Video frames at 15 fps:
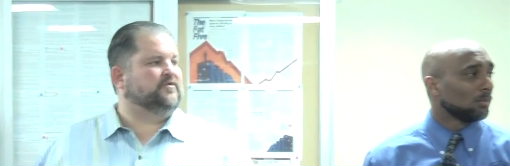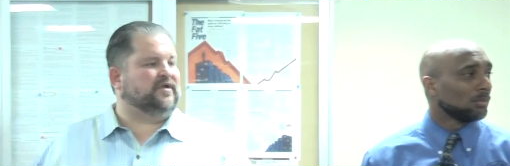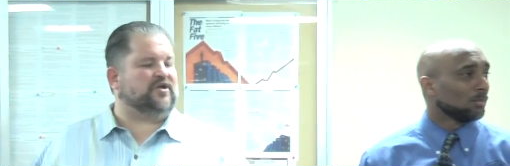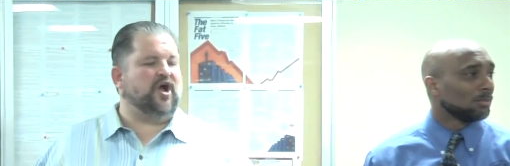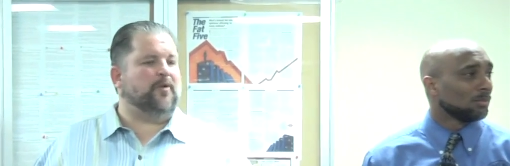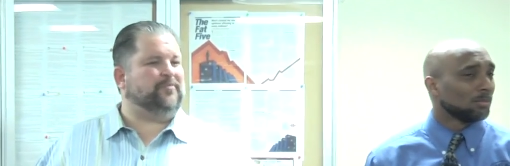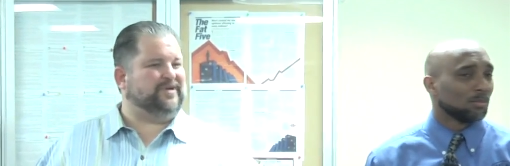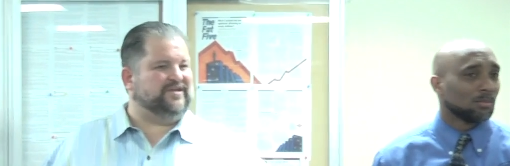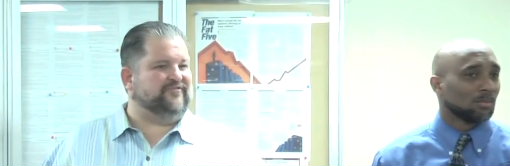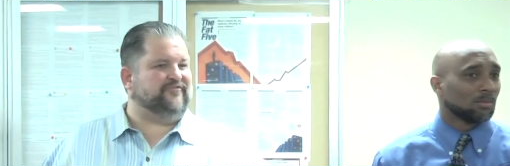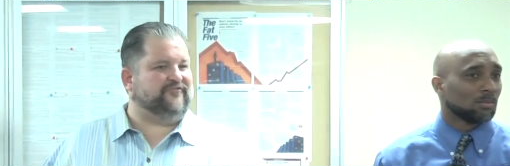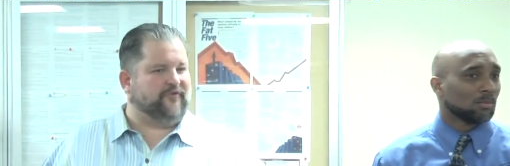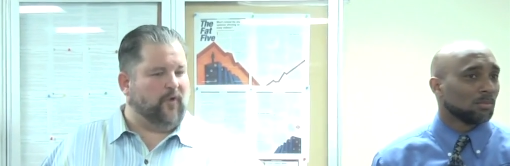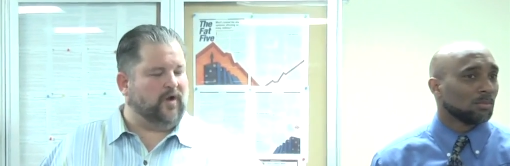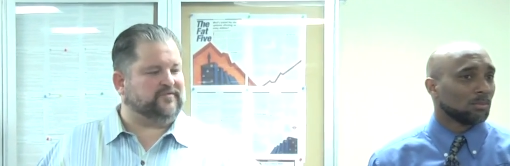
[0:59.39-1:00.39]
Speaker 1: The company
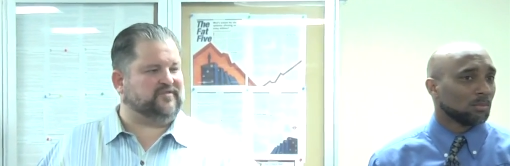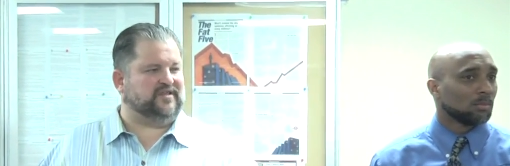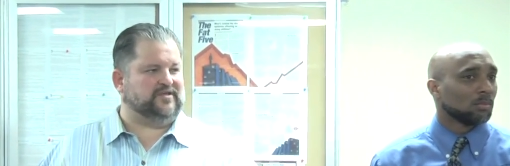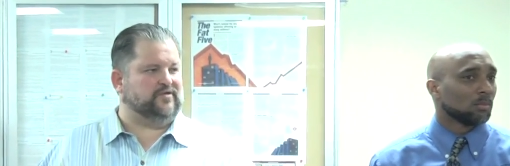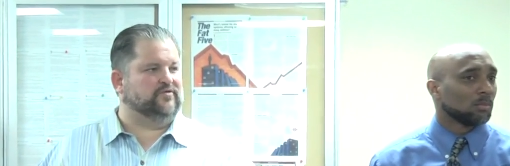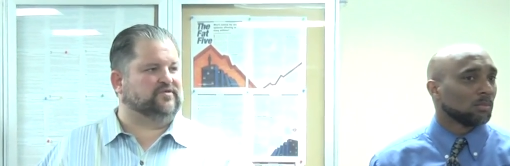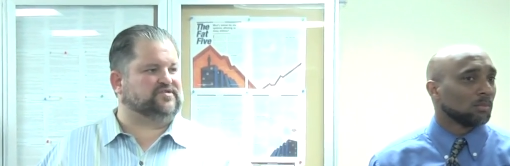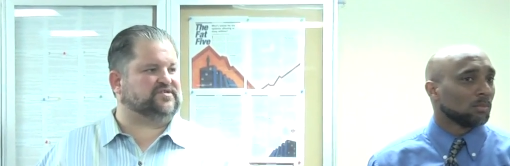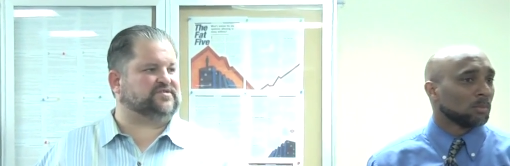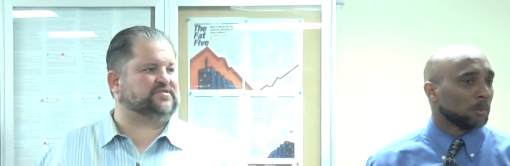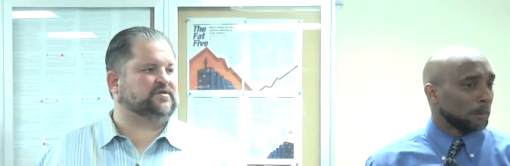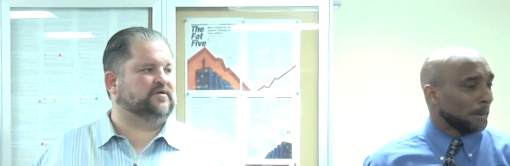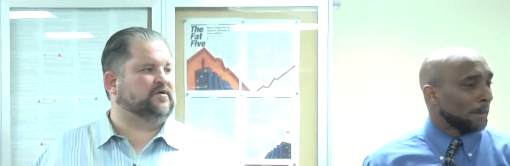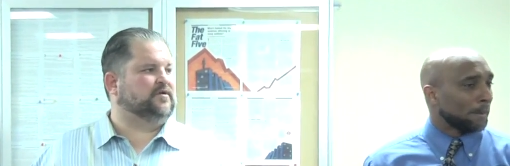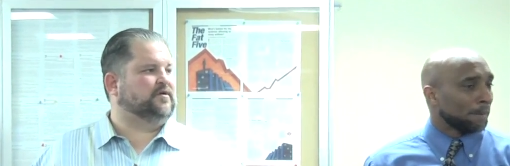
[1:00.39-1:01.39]
fought the
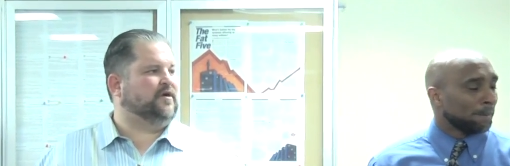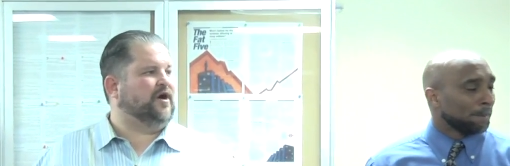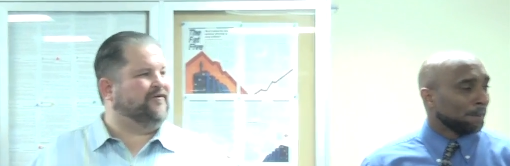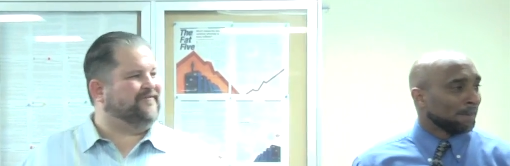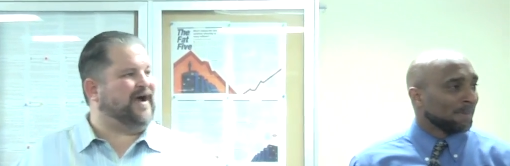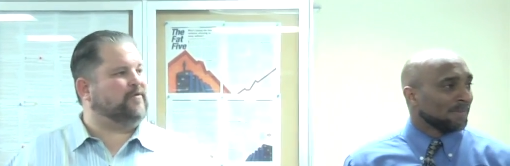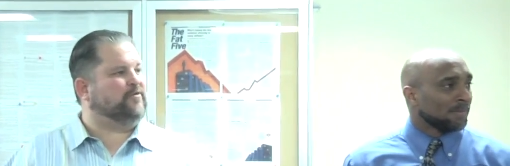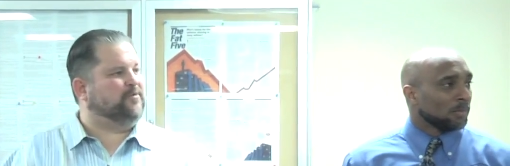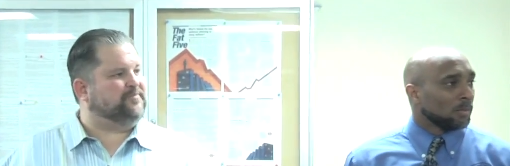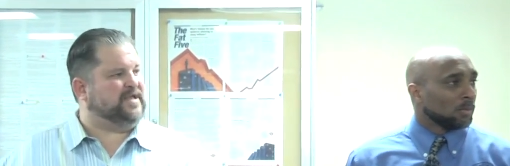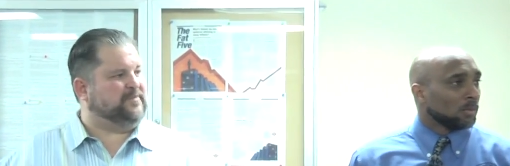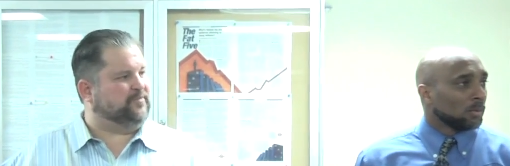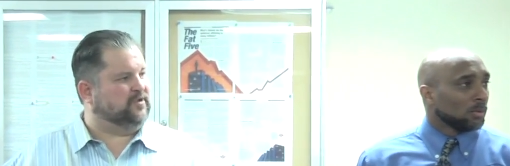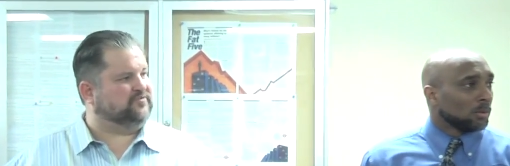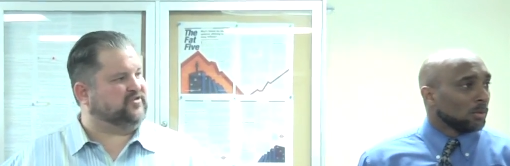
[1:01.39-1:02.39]
use of our
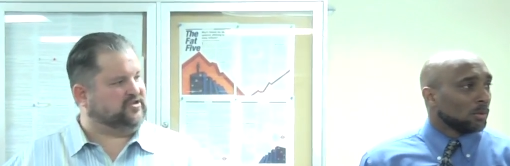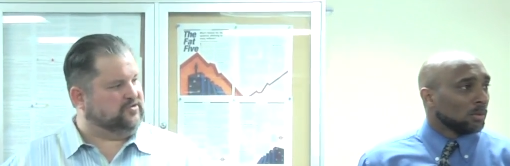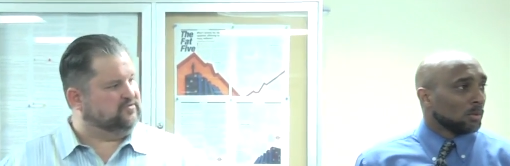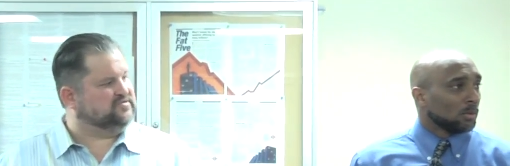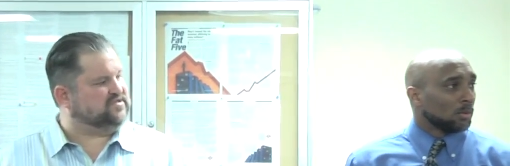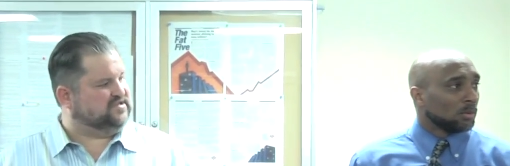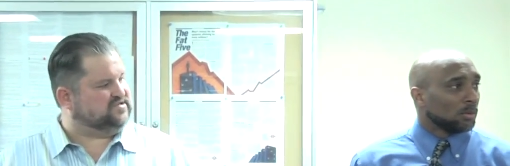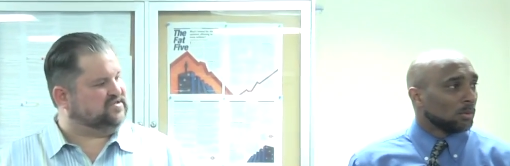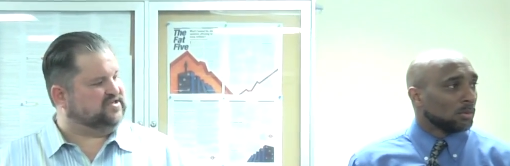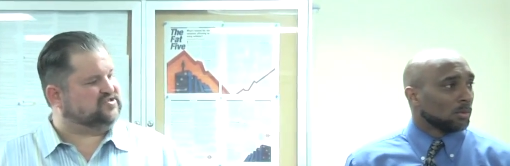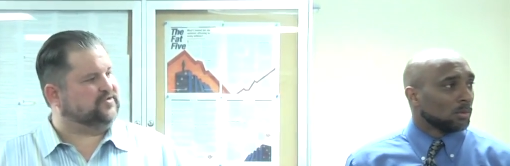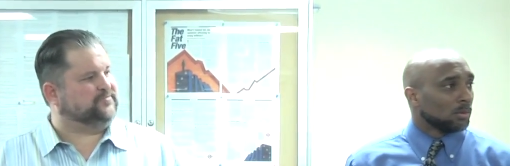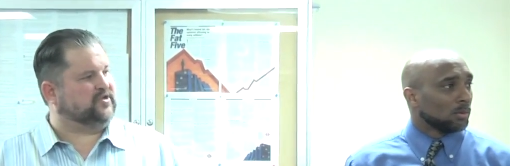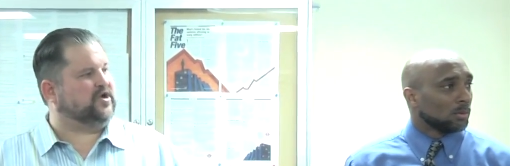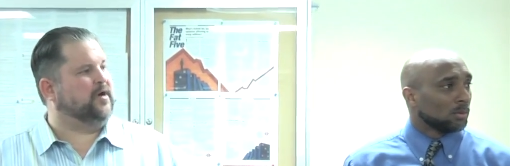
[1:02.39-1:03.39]
people to use this
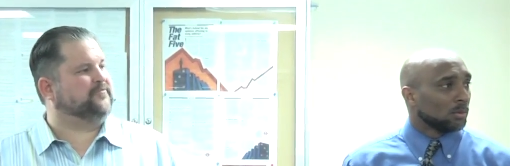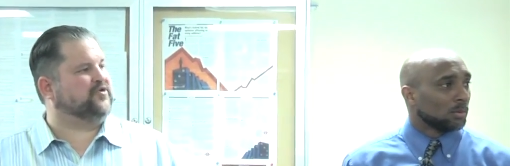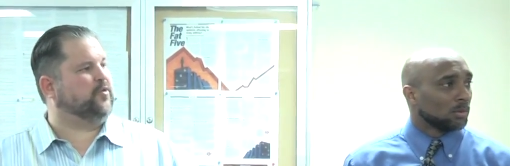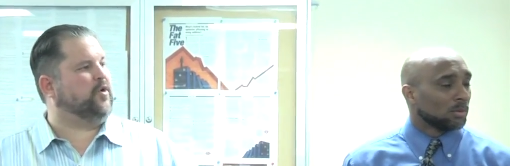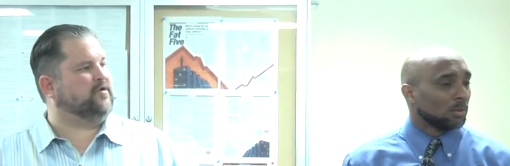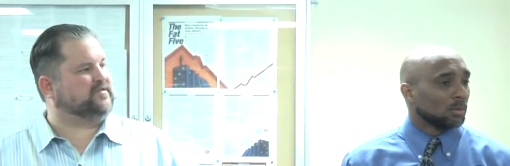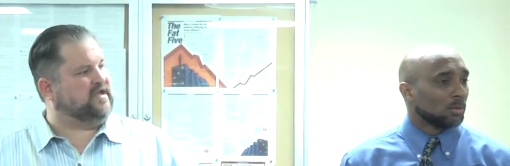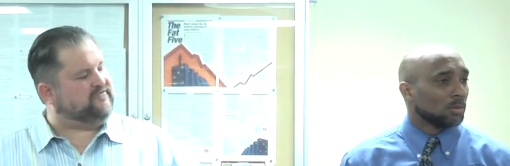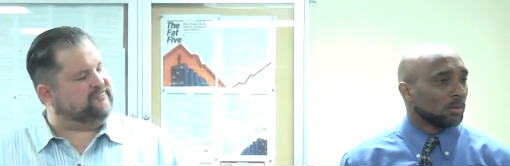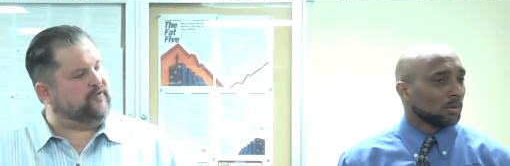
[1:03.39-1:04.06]
system to come to work. They